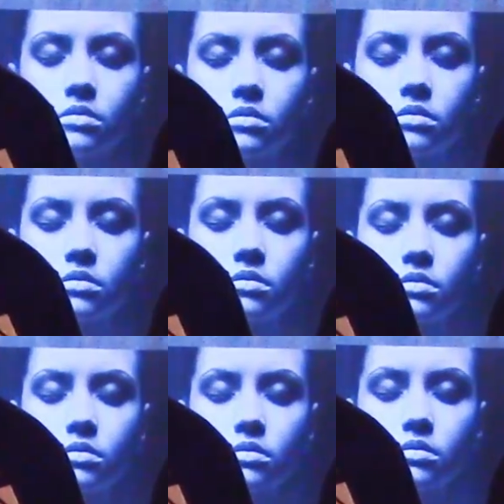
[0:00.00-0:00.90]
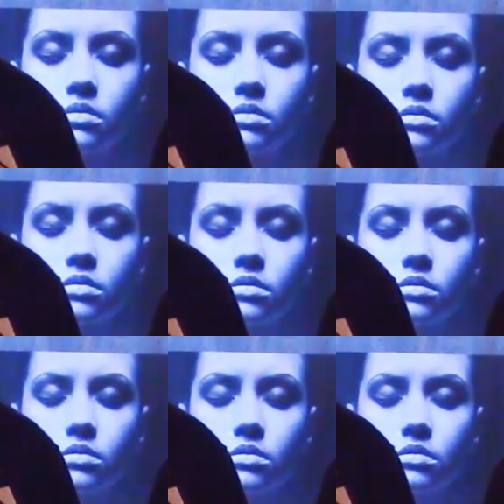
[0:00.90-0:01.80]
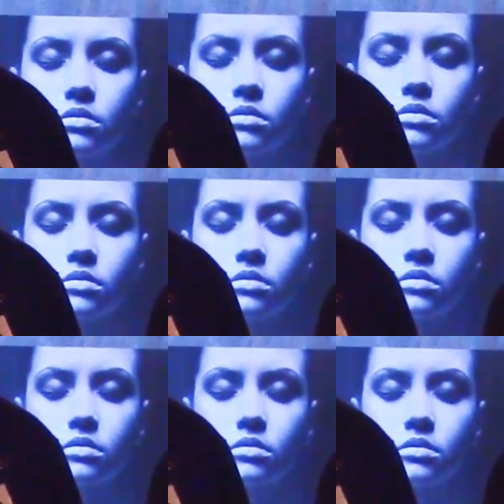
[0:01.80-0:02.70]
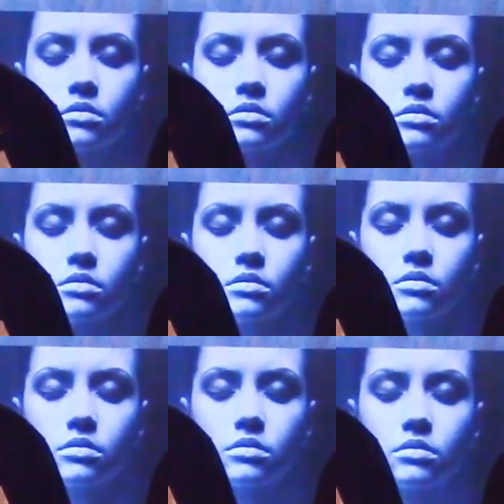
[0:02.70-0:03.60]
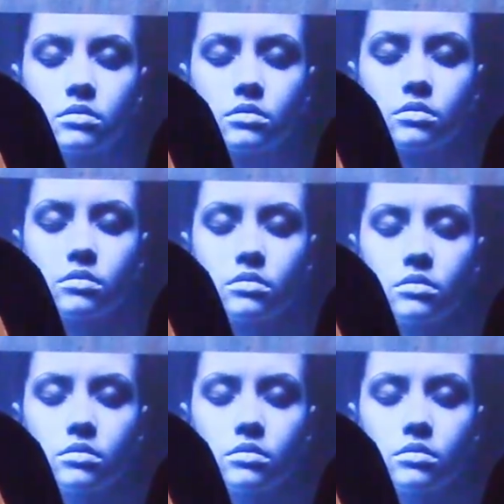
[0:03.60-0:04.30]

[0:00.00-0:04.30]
[no speech]